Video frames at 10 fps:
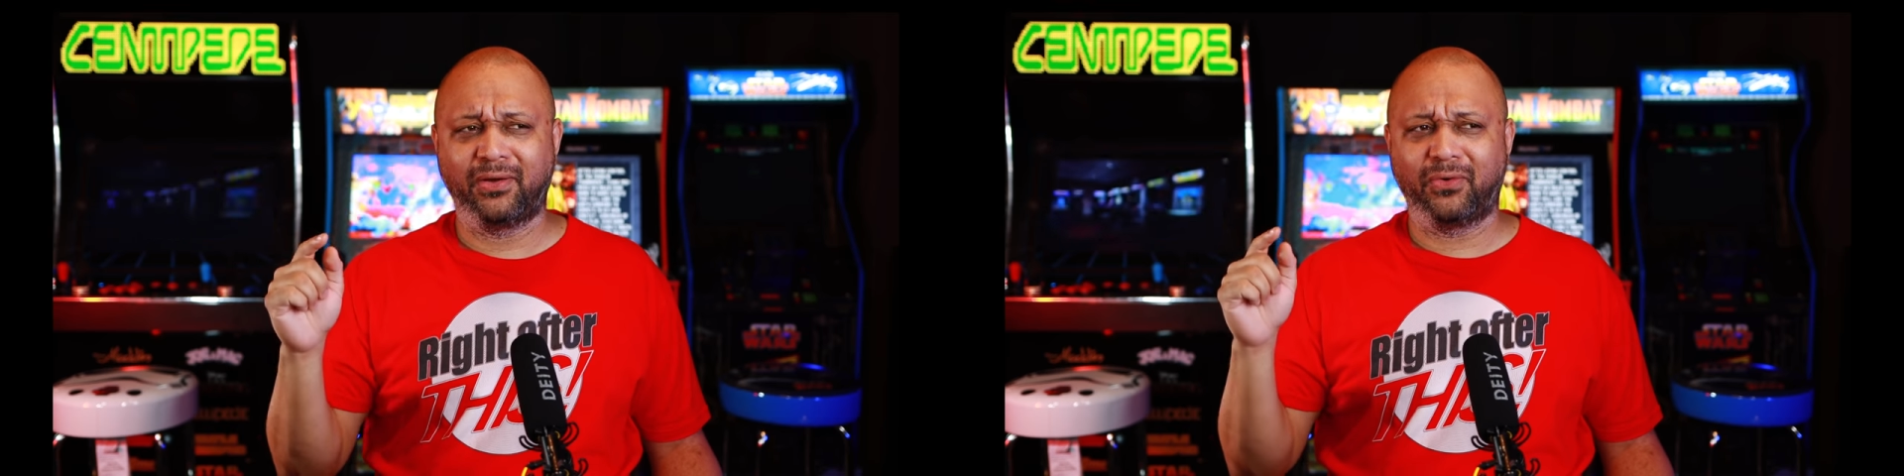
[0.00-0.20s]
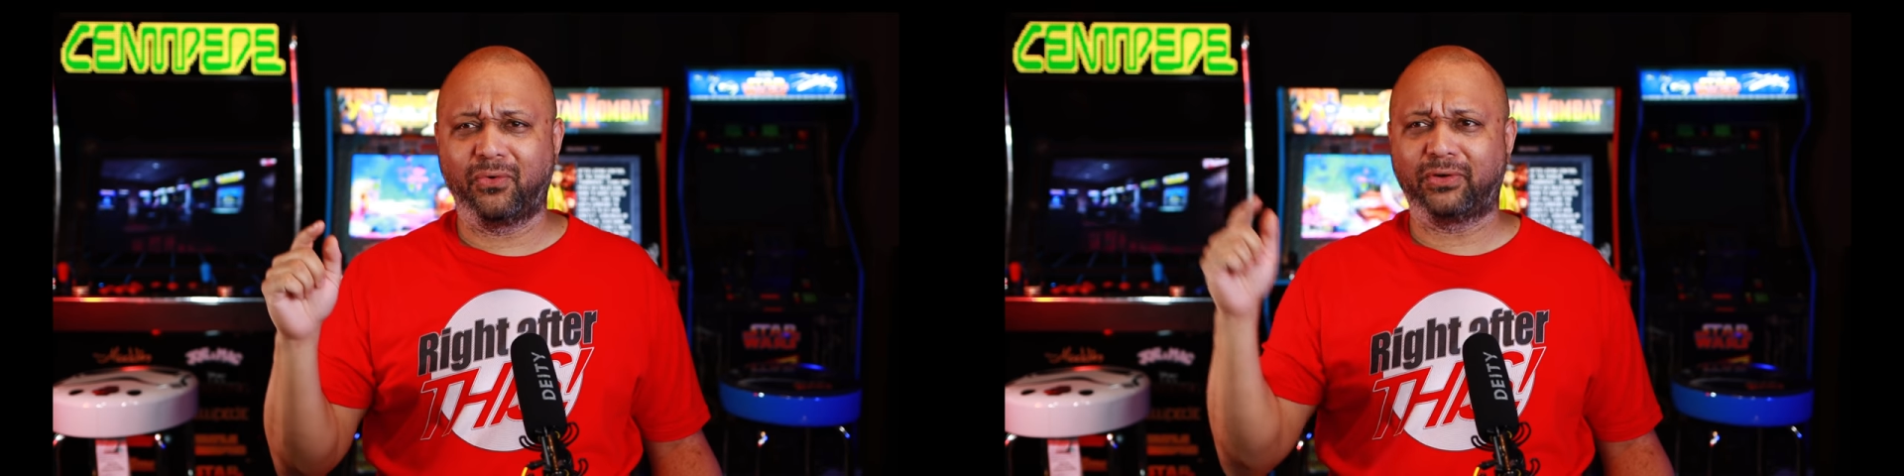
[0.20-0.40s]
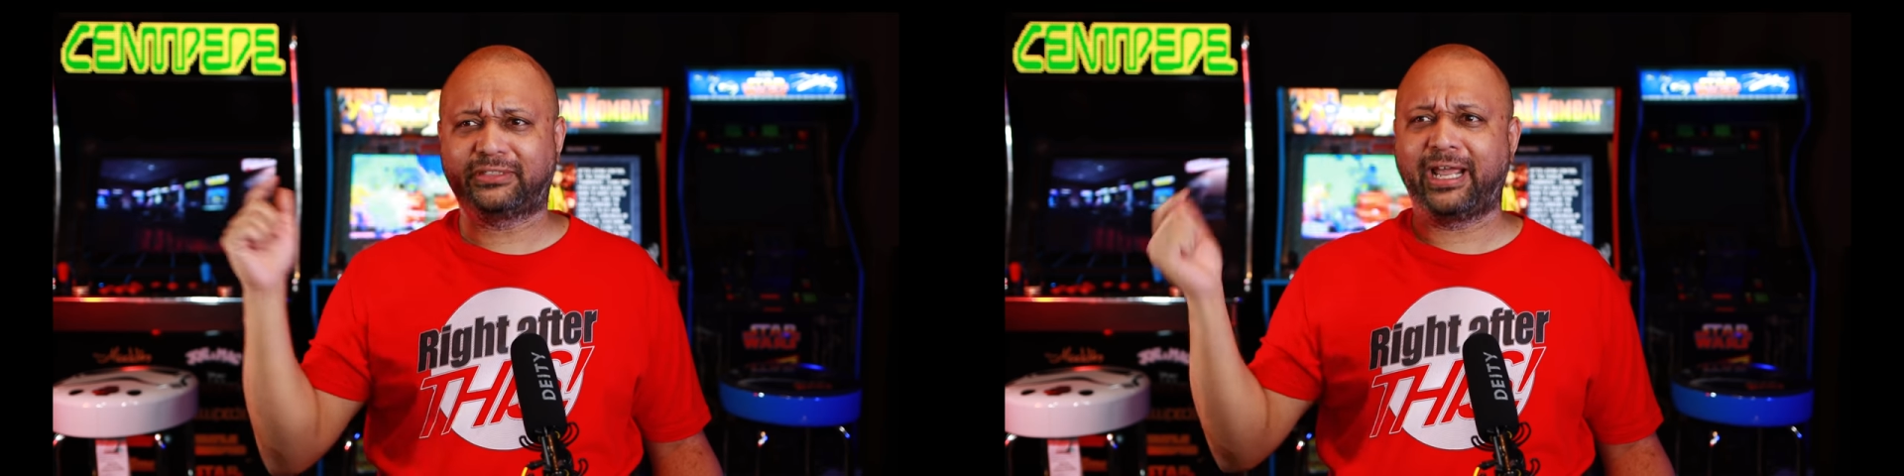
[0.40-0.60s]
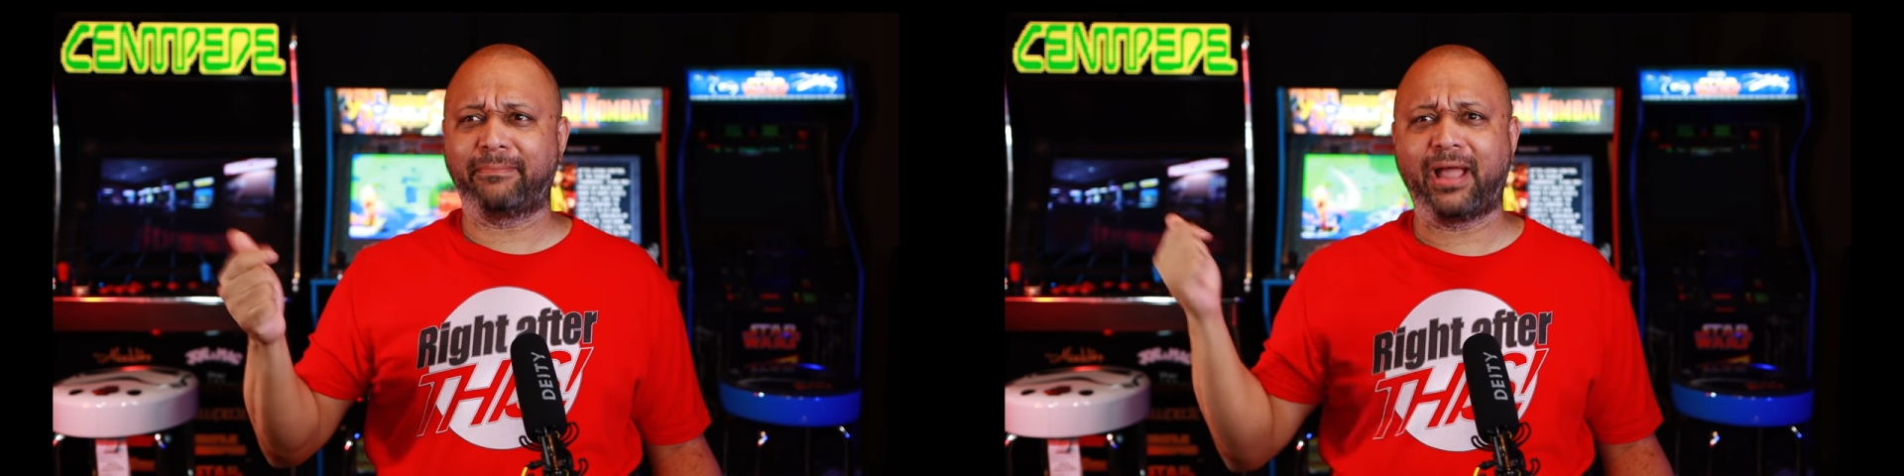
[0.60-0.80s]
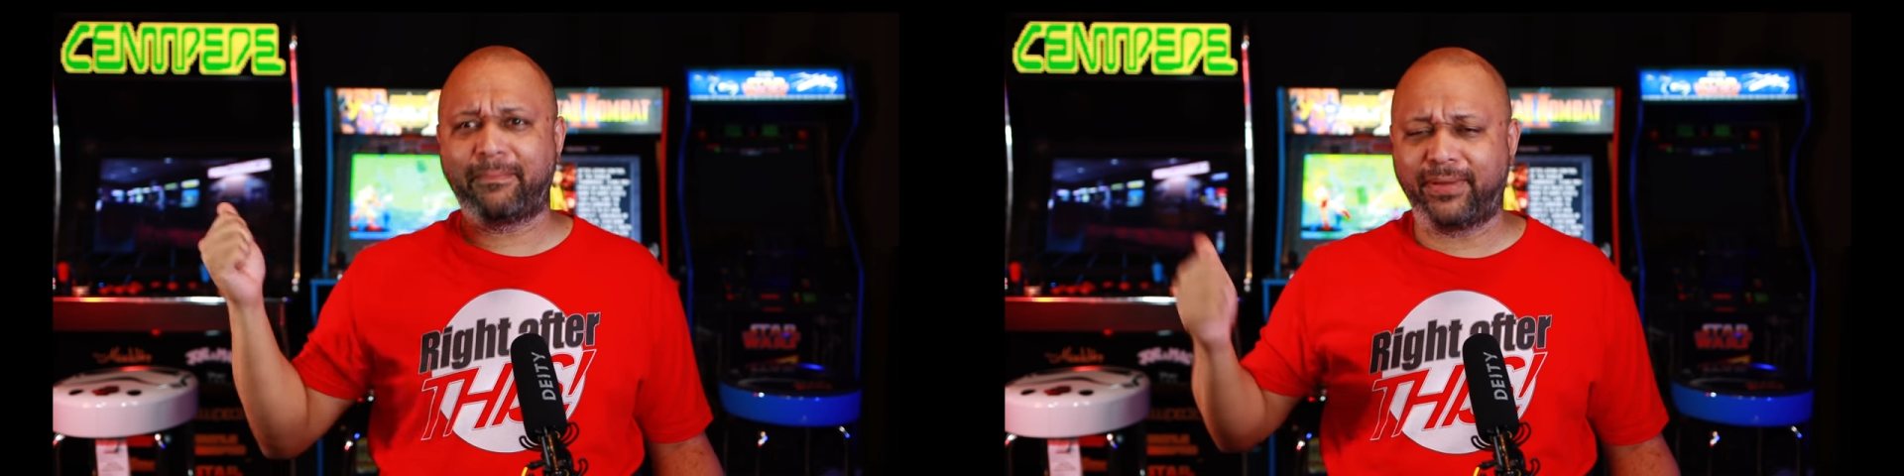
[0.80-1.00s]
or take
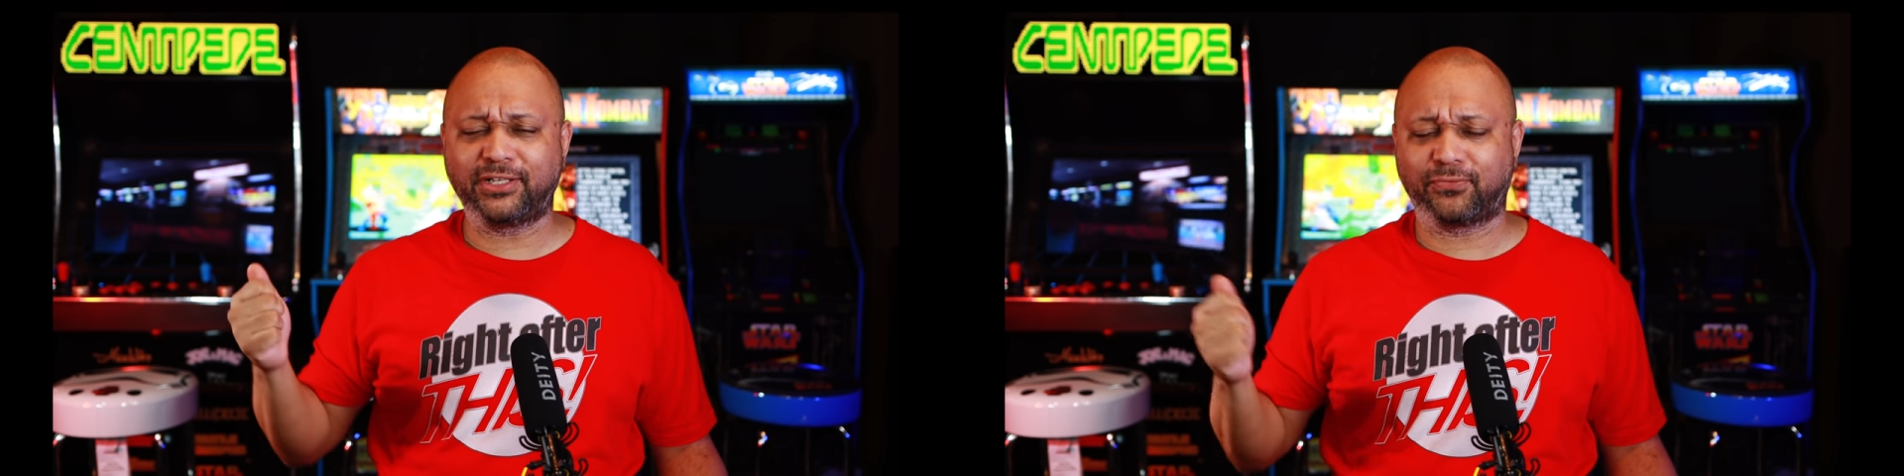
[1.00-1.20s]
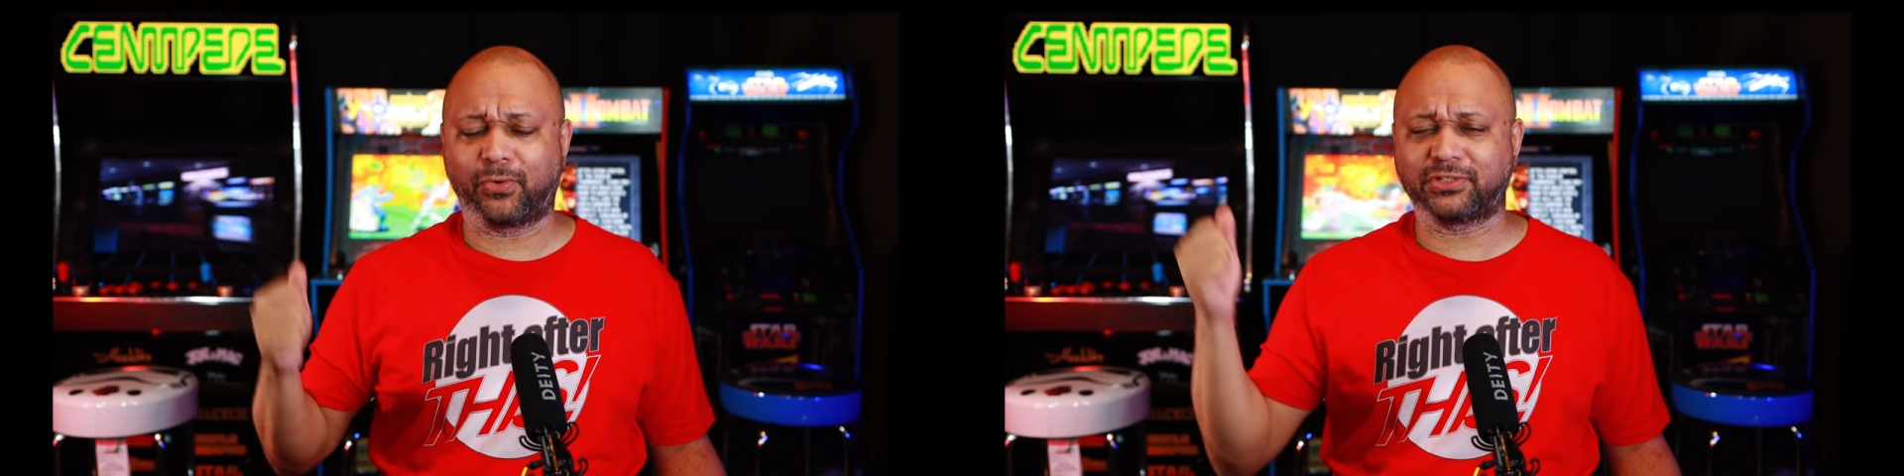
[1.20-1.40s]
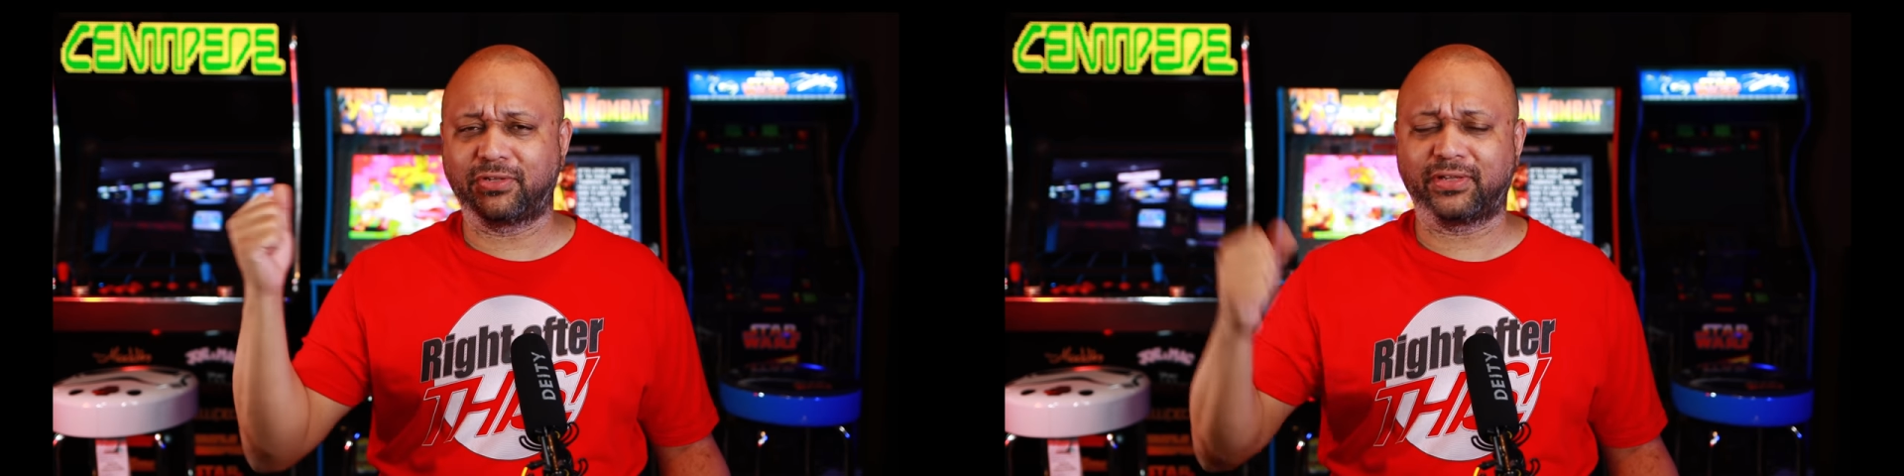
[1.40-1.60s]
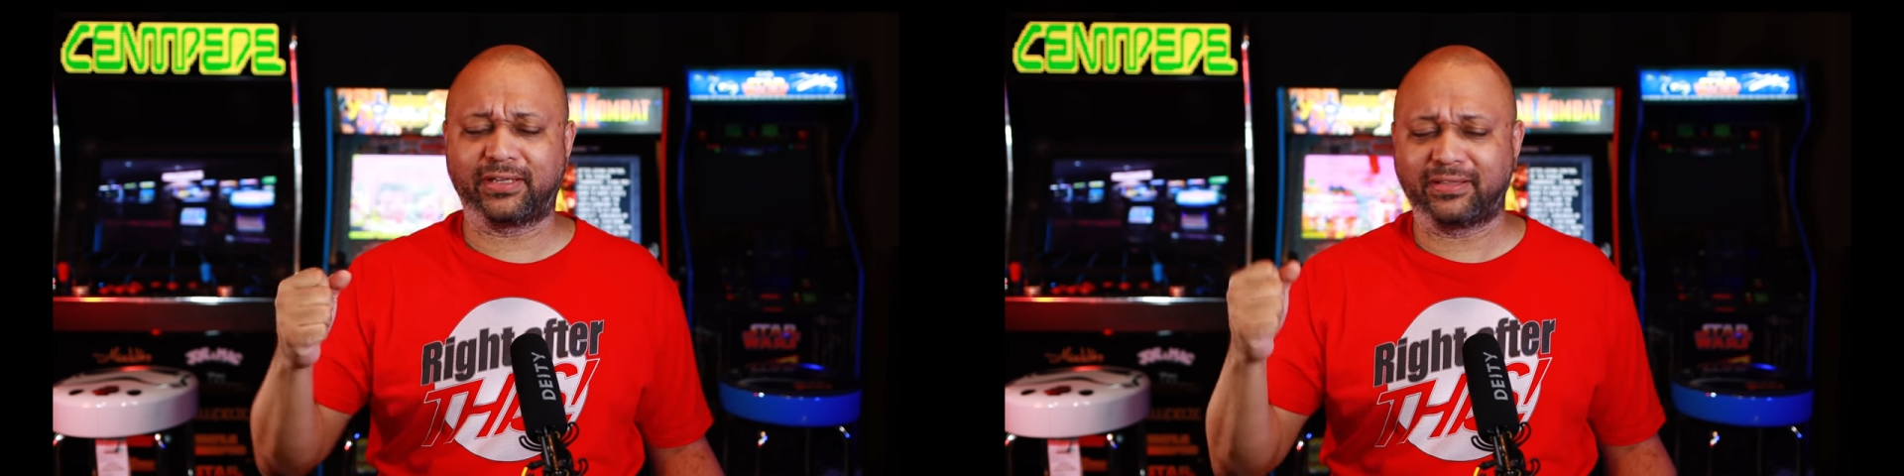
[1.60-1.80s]
my pitchforks to the,